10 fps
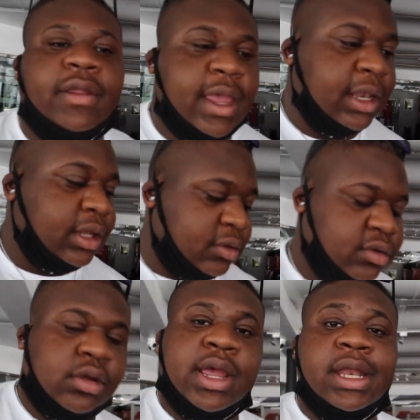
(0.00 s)

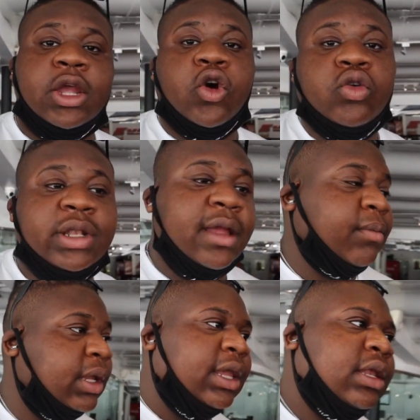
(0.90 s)
any old
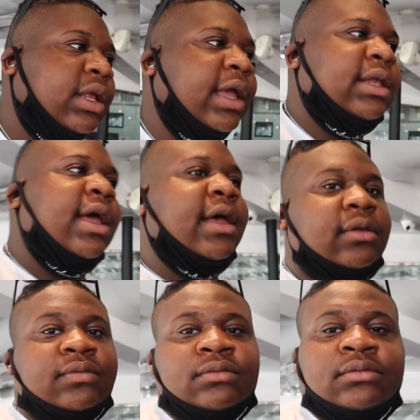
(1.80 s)
Lamborghini like that,
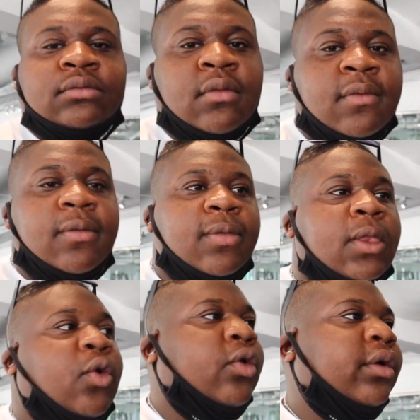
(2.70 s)

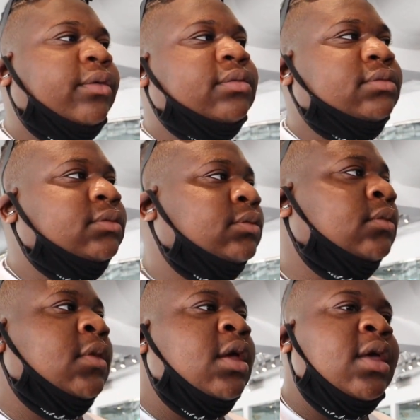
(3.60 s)
or
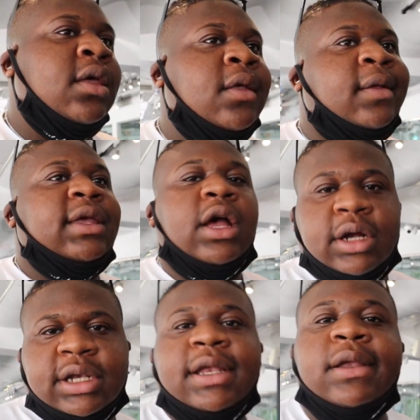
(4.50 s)

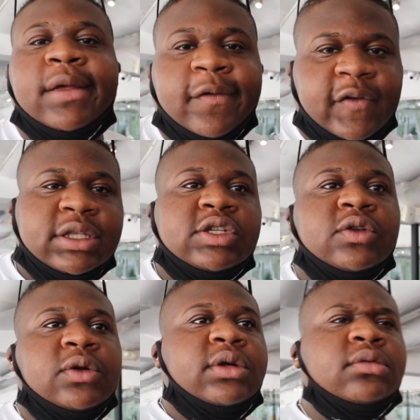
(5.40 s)
younger than the
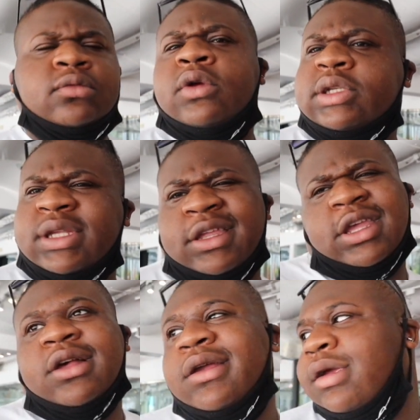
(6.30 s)
Aventador. Well, it's not
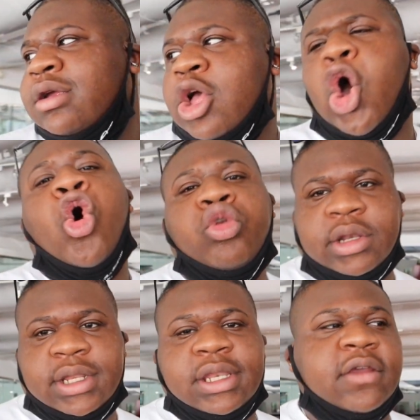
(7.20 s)
younger, older
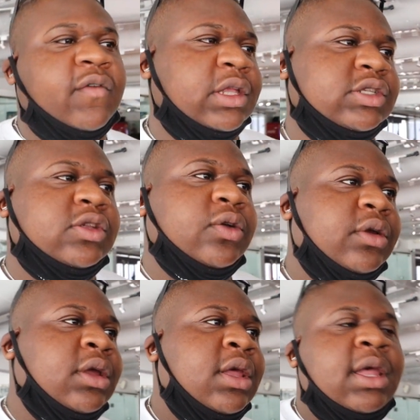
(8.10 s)
than the Aventador.
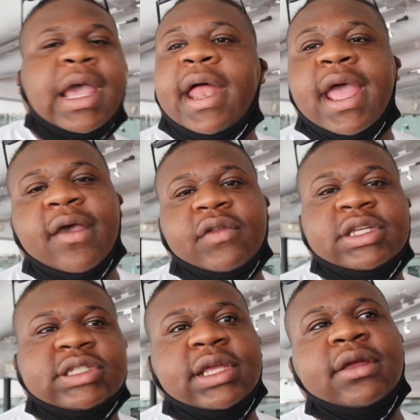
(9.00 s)
Gotta have in a
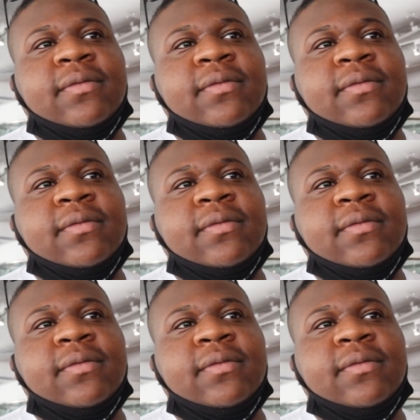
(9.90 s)
stick.